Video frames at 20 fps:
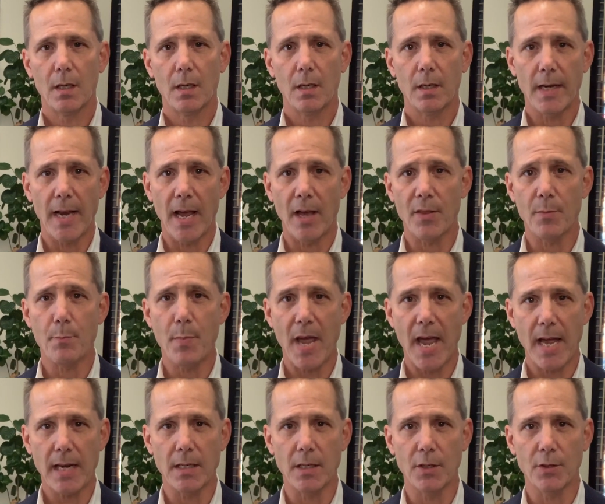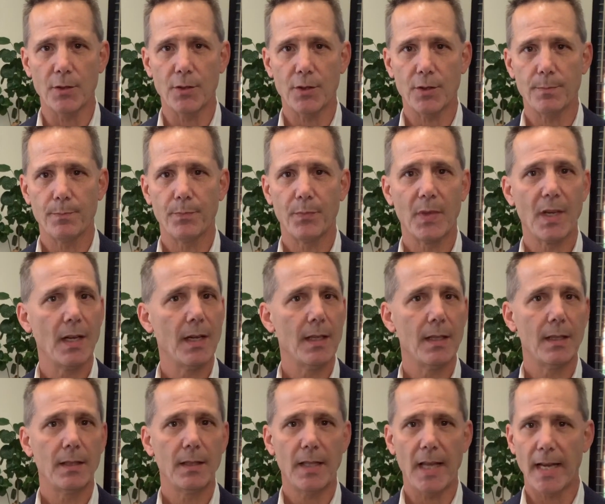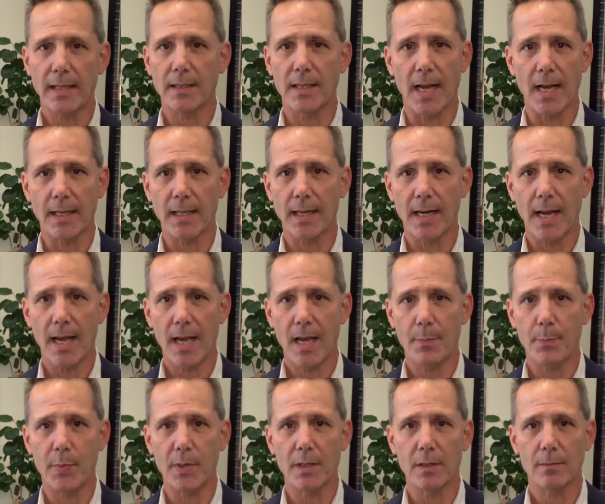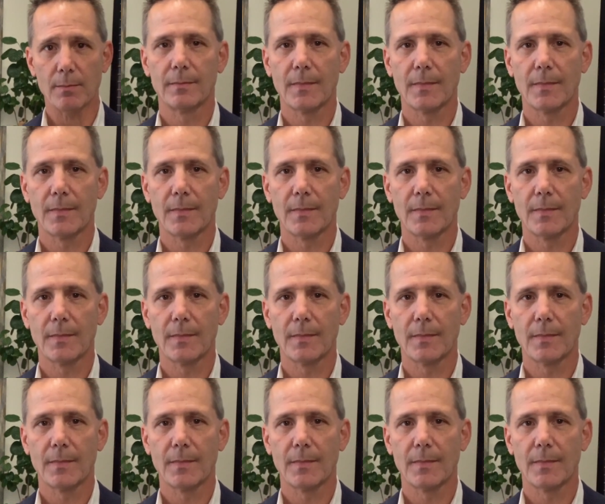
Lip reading: Now the bad news, that's not gonna happen.